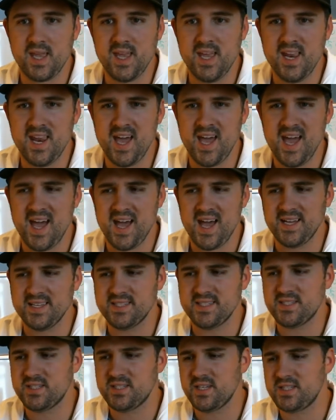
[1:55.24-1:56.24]
it
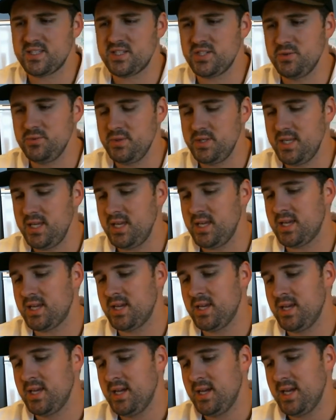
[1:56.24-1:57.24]
has such
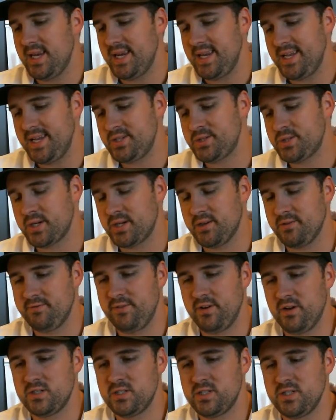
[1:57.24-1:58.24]
unique, intricate
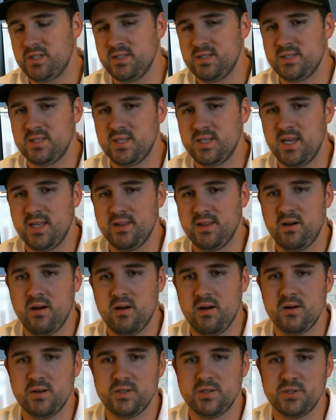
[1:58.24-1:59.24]
functions, and the
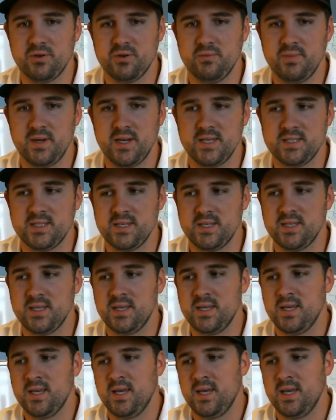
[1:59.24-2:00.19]
heart is so amazing.